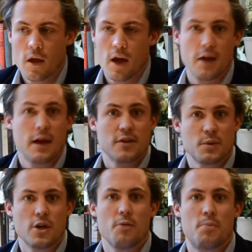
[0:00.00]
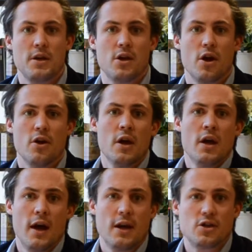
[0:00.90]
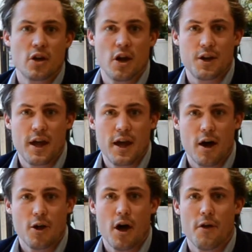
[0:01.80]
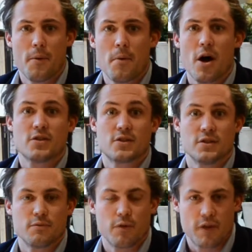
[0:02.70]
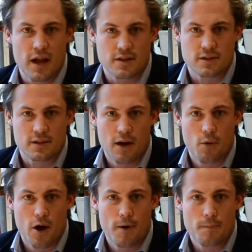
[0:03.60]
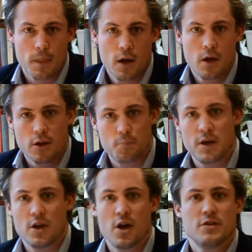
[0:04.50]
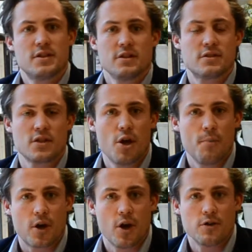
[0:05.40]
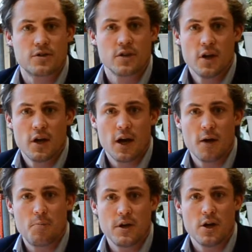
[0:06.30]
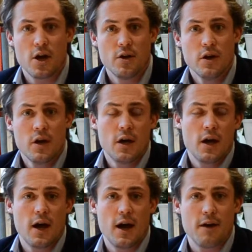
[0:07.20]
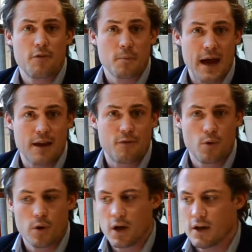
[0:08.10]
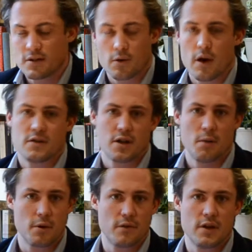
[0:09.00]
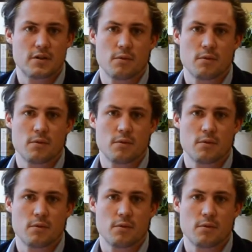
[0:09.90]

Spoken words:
And as we know, Pinot and Chardonnay are the masters of reflecting terroir. The Pinots in the Sonoma coast, Pinot from California is a great example of this.